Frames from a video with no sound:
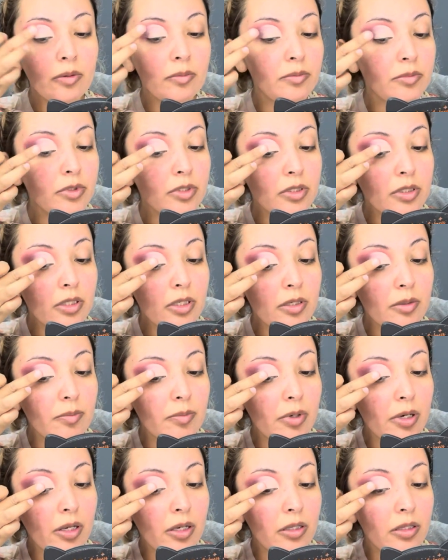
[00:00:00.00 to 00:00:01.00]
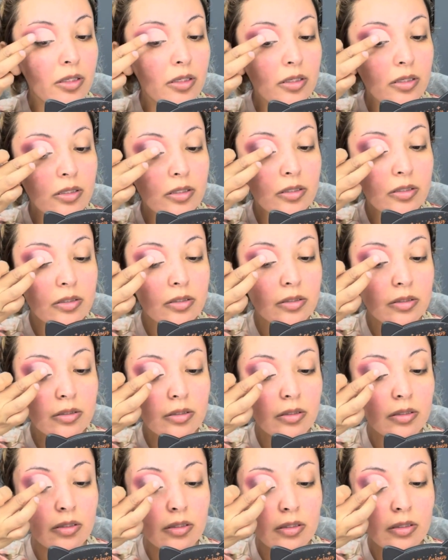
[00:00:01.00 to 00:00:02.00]
I'm just gonna apply this
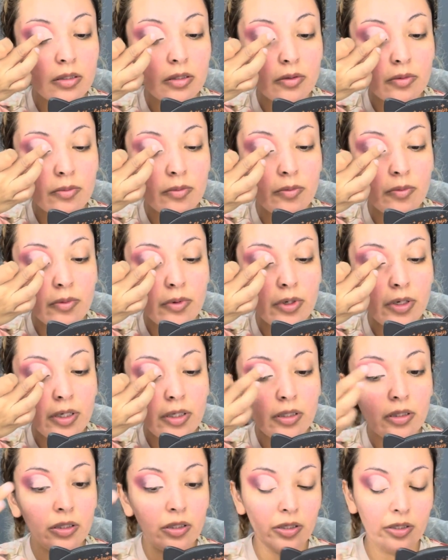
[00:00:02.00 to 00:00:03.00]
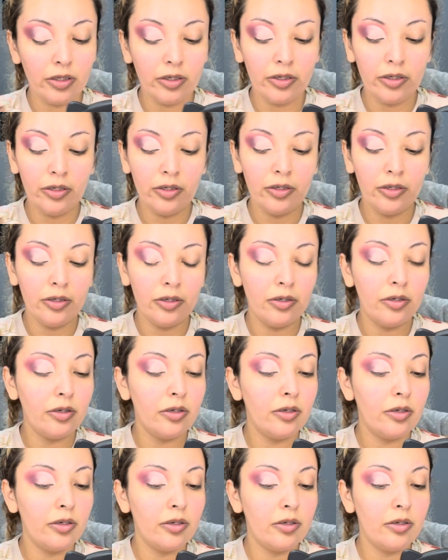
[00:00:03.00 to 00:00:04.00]
right there.
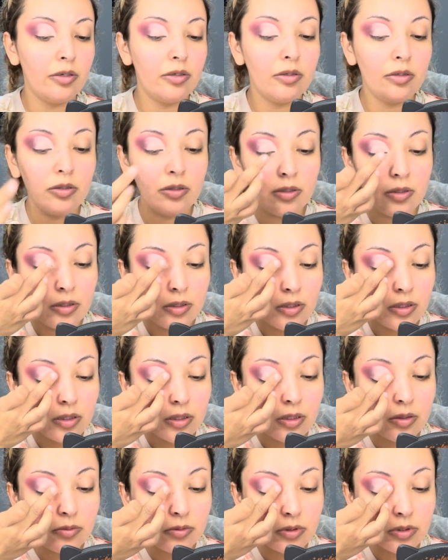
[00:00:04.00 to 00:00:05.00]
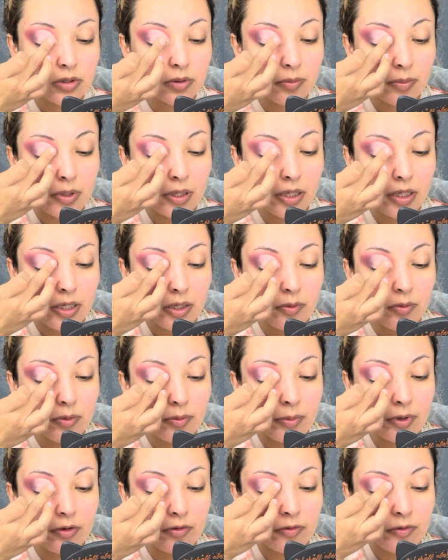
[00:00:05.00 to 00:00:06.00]
I'm just applying it with
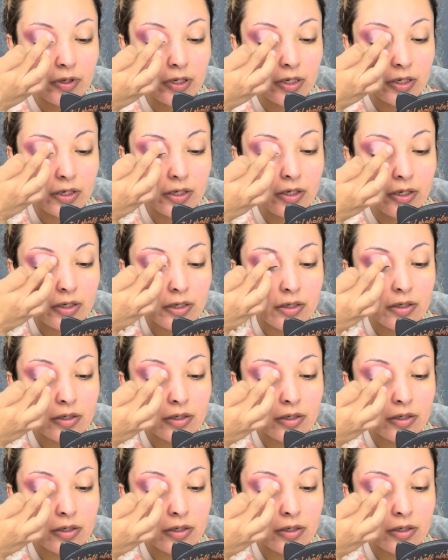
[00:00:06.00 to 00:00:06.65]
my finger.